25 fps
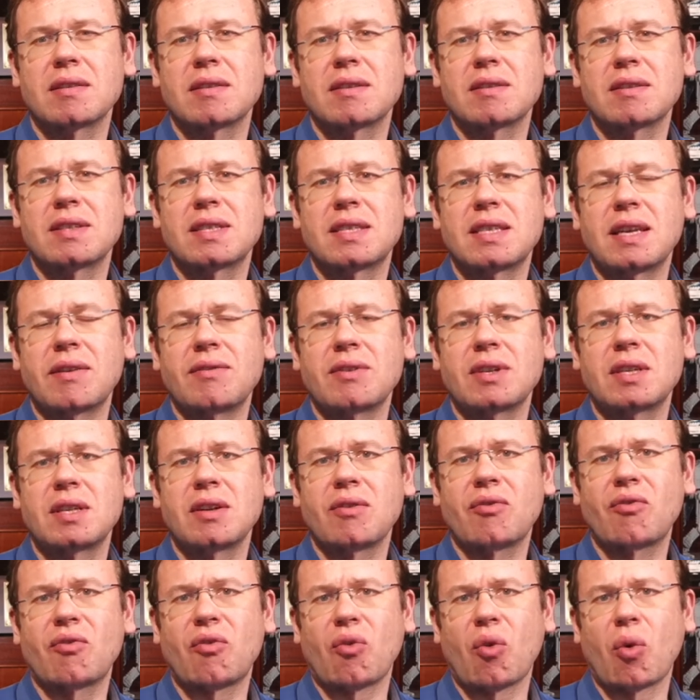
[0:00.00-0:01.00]

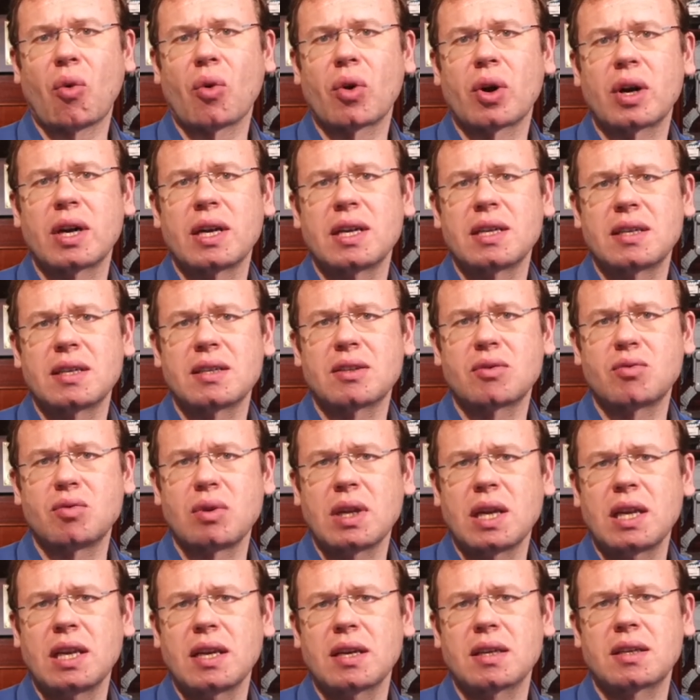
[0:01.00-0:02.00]
74 it is
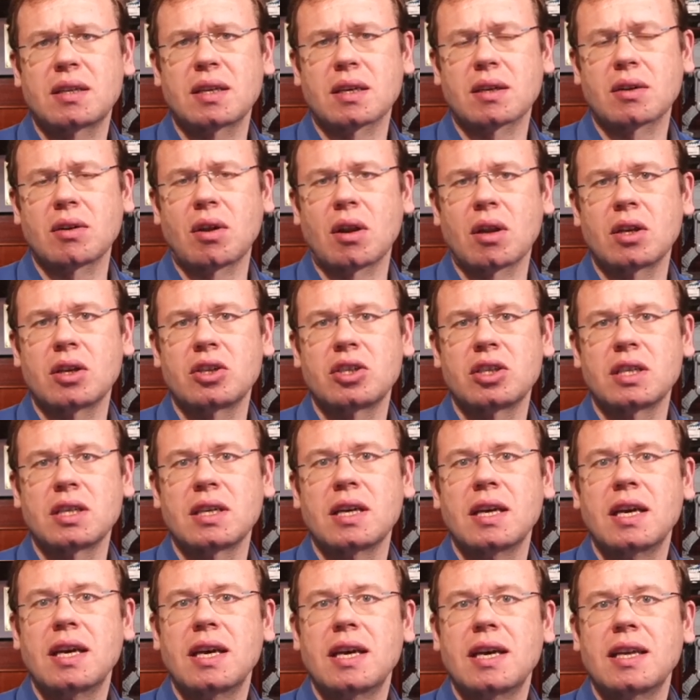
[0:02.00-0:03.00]
really a technology
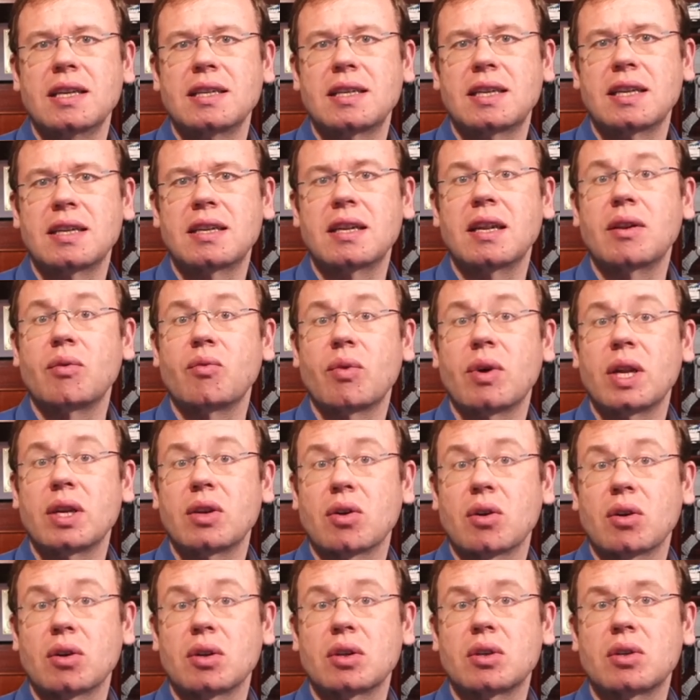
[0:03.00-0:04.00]
that then went
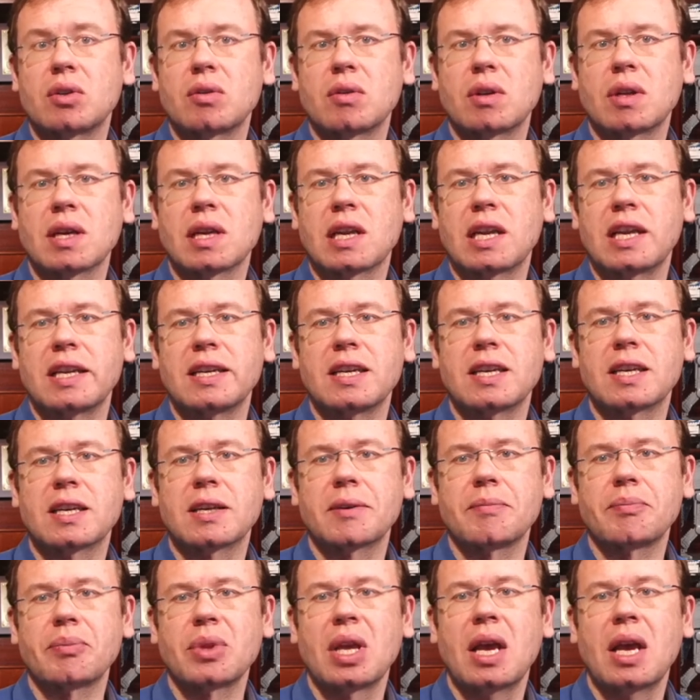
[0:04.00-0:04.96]
on to the clinic.